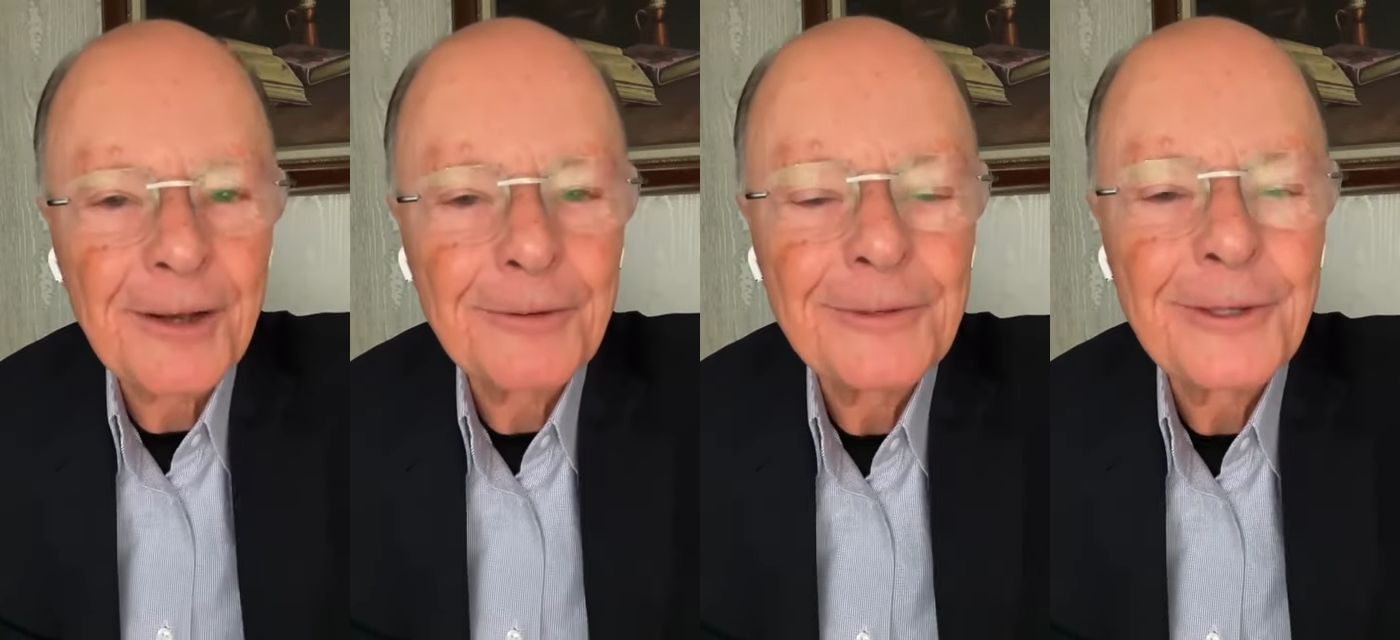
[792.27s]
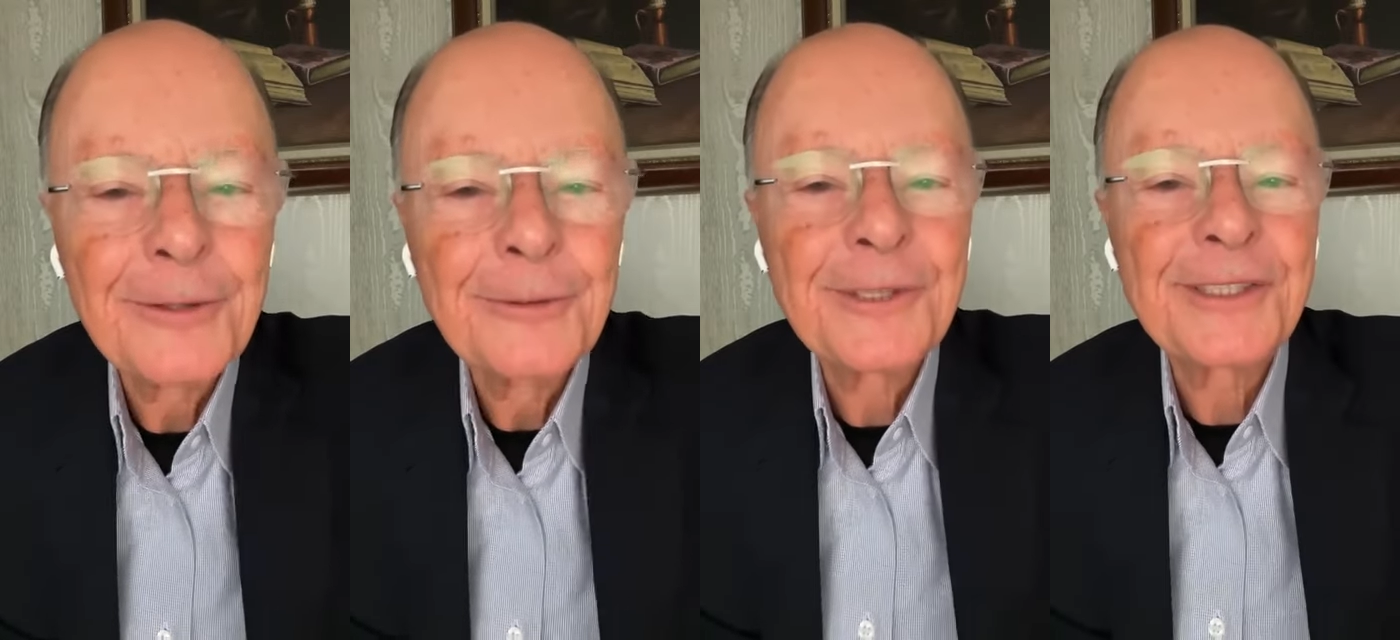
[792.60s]

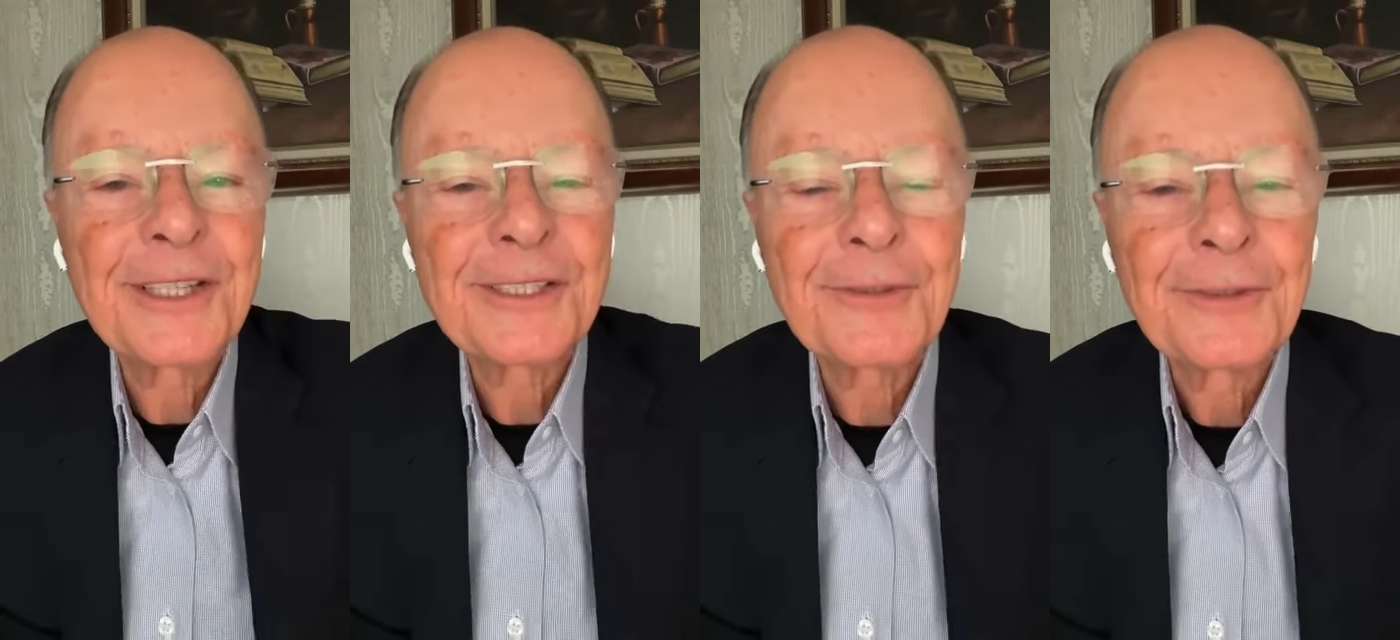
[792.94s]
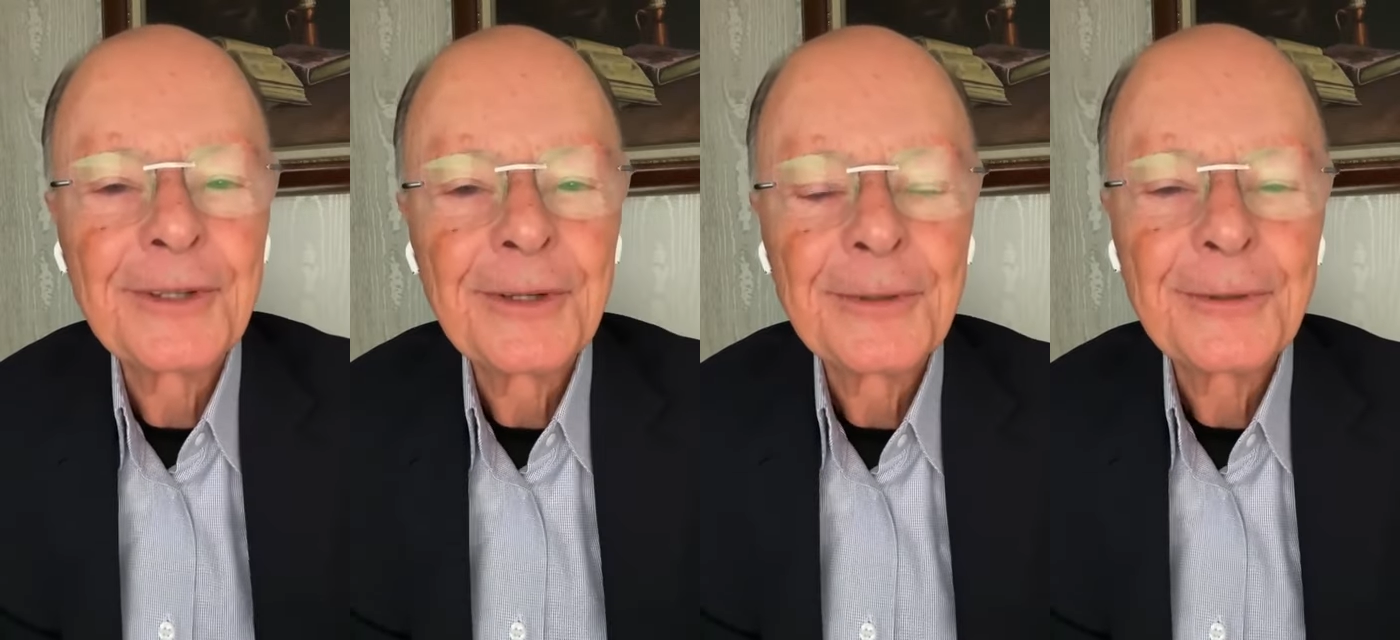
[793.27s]
These
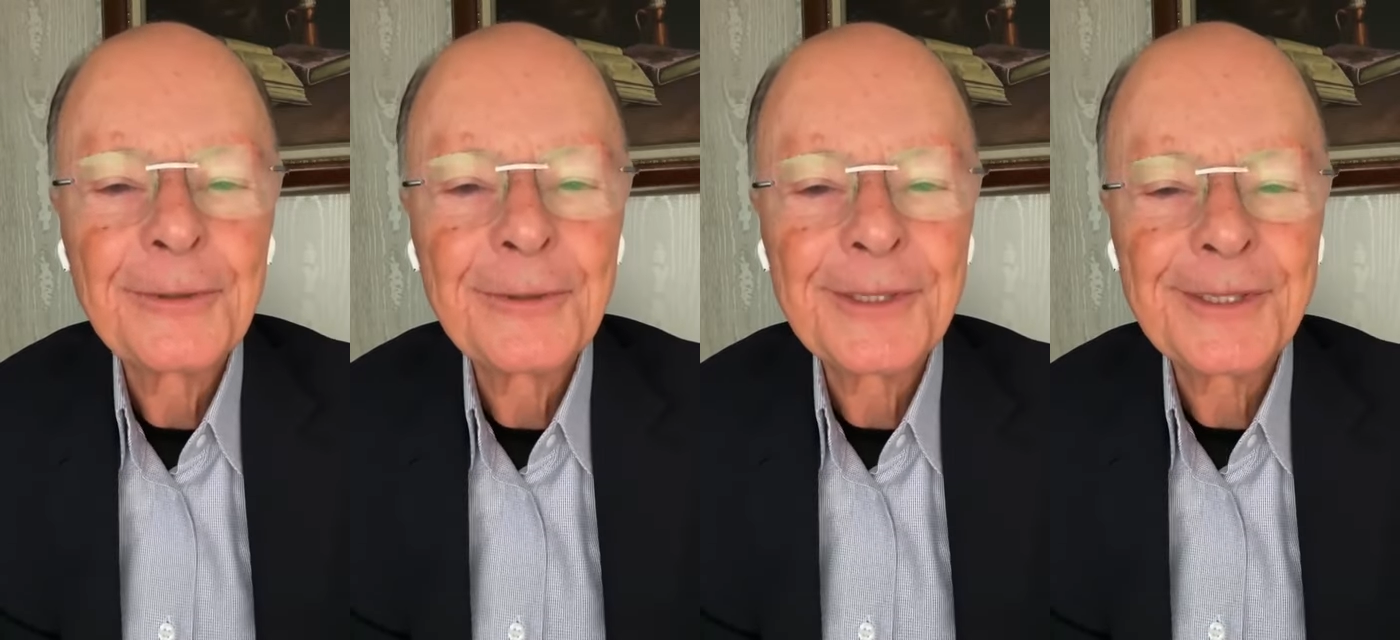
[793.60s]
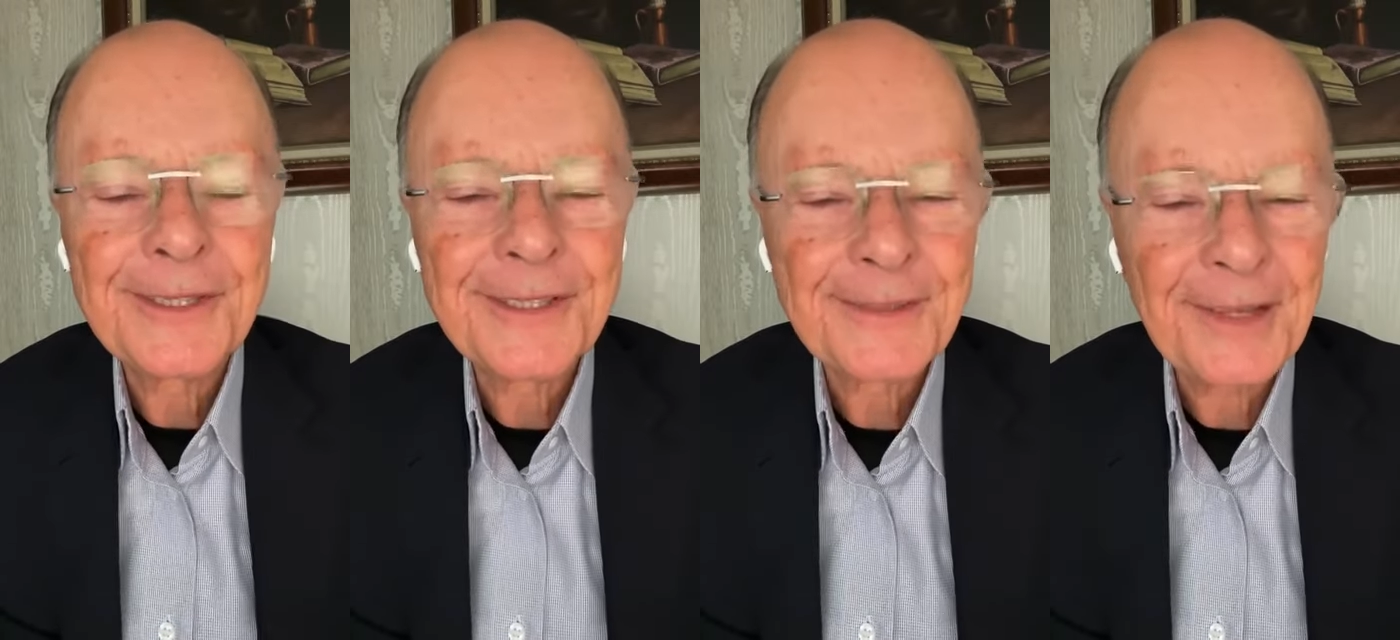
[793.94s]

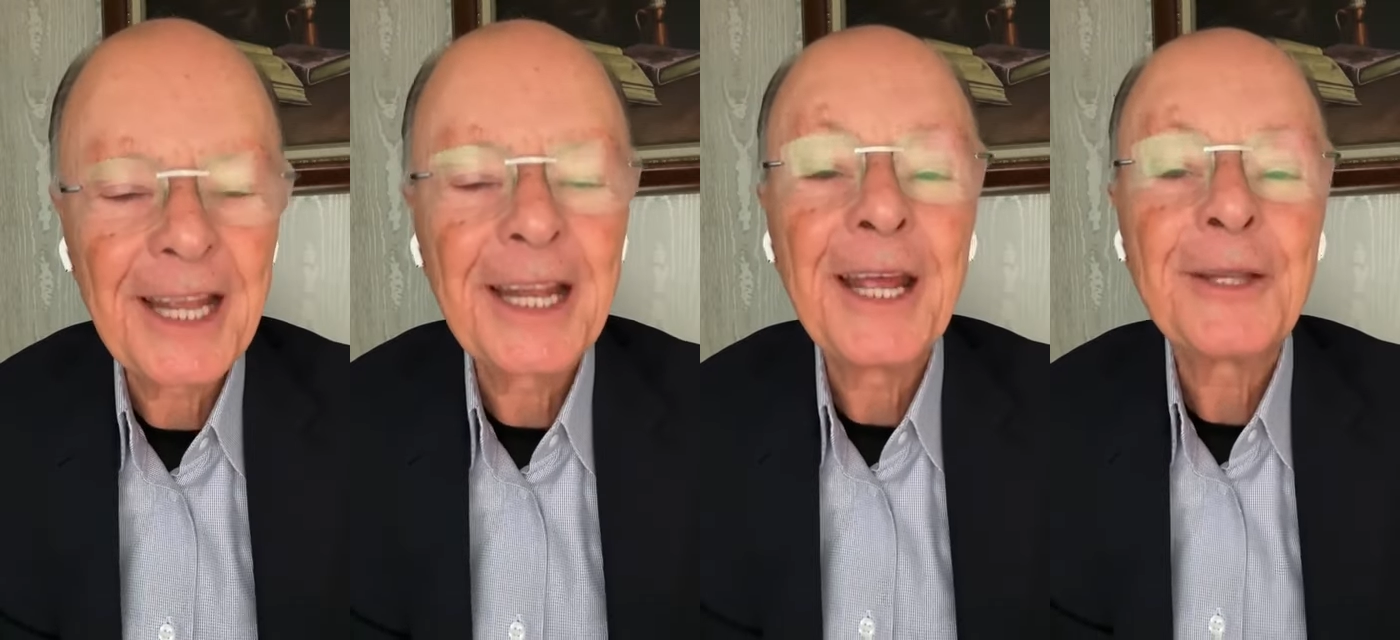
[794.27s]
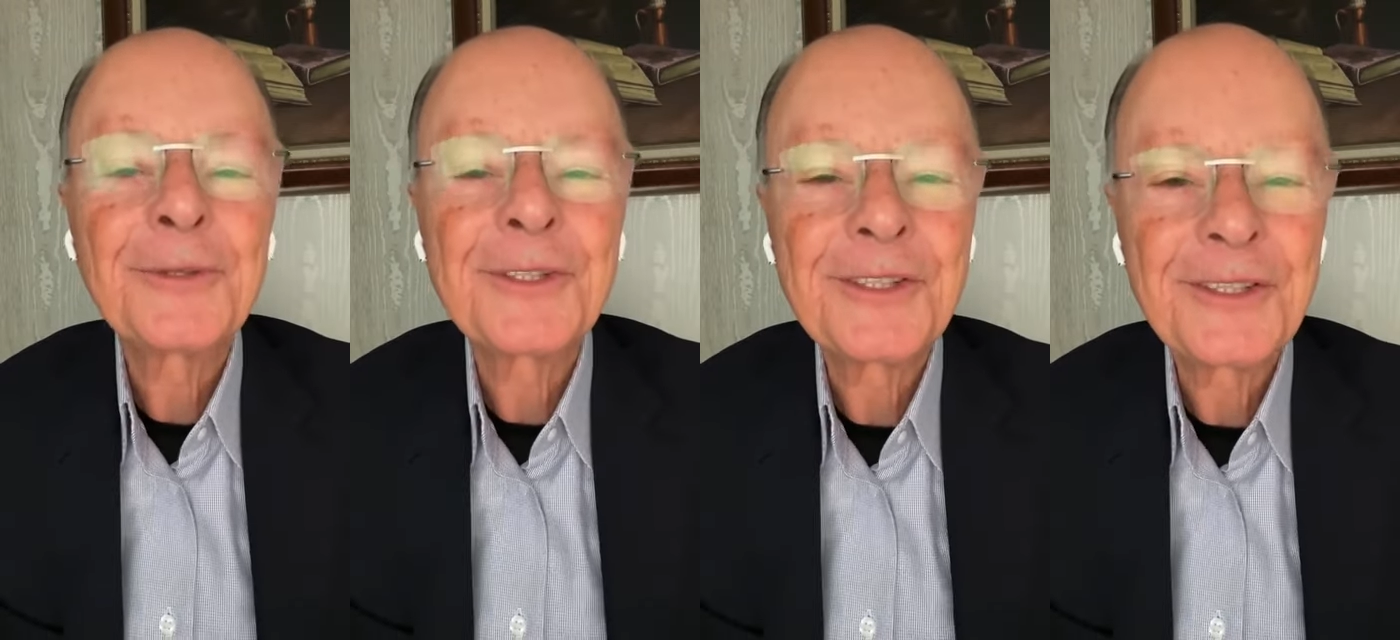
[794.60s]
are the
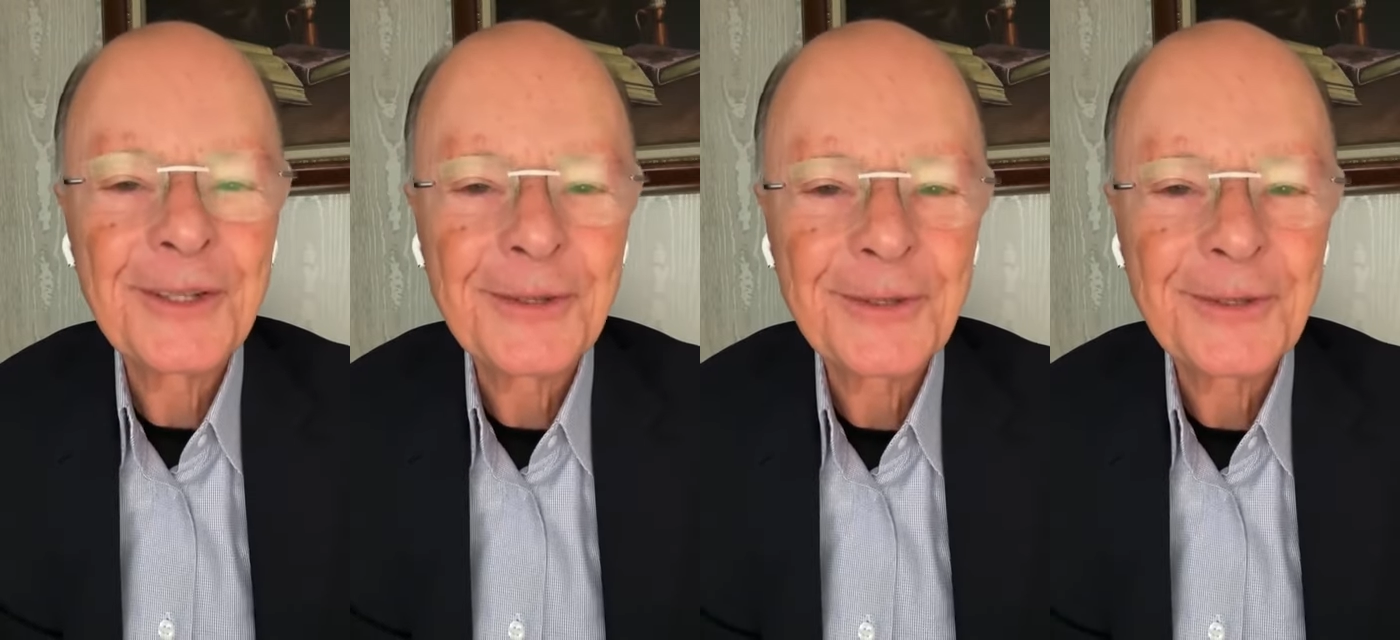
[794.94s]
elect